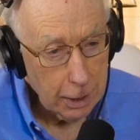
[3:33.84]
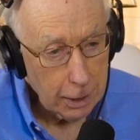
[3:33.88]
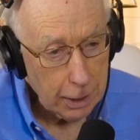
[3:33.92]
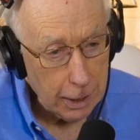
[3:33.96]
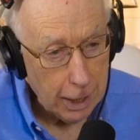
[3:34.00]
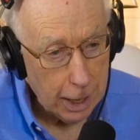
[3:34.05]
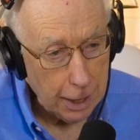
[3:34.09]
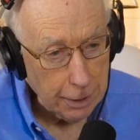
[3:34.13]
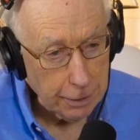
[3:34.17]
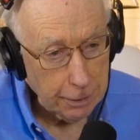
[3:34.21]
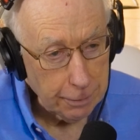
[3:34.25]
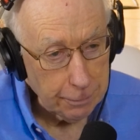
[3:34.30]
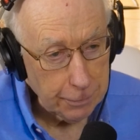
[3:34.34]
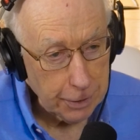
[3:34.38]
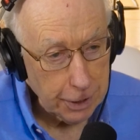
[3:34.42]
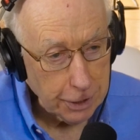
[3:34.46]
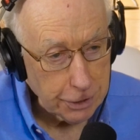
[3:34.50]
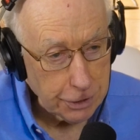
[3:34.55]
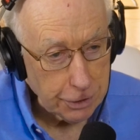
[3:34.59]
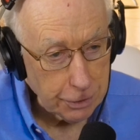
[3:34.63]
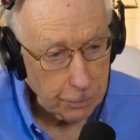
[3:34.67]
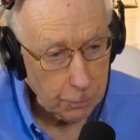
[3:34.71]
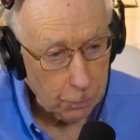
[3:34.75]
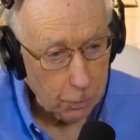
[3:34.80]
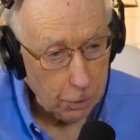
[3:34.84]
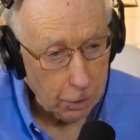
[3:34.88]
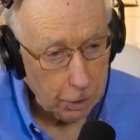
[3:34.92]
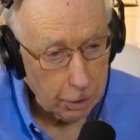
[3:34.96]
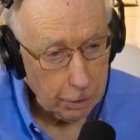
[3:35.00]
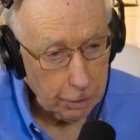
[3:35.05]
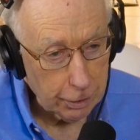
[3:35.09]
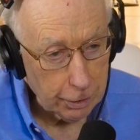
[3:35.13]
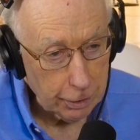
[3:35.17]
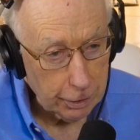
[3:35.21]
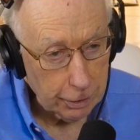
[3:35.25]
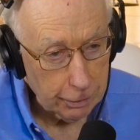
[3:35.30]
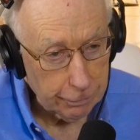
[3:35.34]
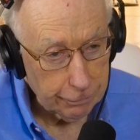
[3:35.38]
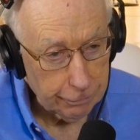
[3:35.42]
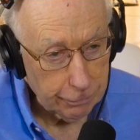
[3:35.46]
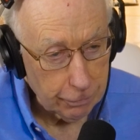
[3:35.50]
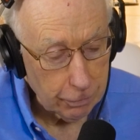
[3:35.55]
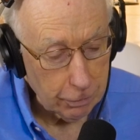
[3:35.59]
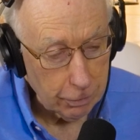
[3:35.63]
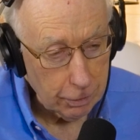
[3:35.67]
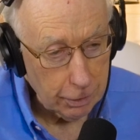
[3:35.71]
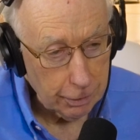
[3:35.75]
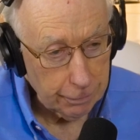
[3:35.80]
condemnation work uh,
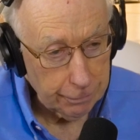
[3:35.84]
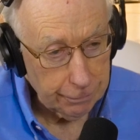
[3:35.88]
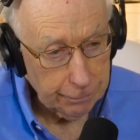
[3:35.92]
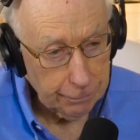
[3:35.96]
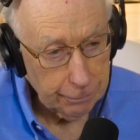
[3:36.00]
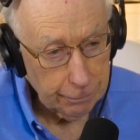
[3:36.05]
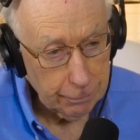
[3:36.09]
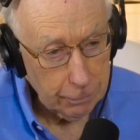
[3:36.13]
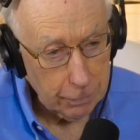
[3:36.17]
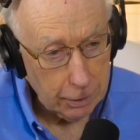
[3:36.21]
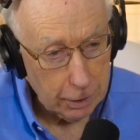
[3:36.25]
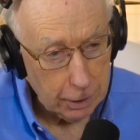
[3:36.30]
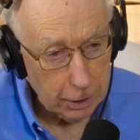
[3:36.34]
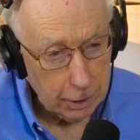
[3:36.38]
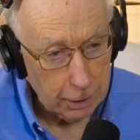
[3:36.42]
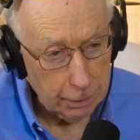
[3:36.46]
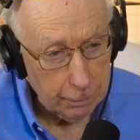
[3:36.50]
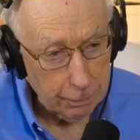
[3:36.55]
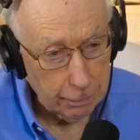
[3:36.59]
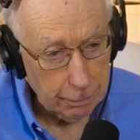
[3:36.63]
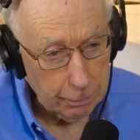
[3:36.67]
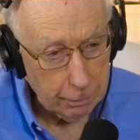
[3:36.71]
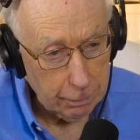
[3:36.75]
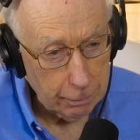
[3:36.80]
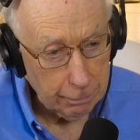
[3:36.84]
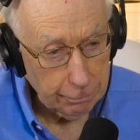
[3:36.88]
for a, a,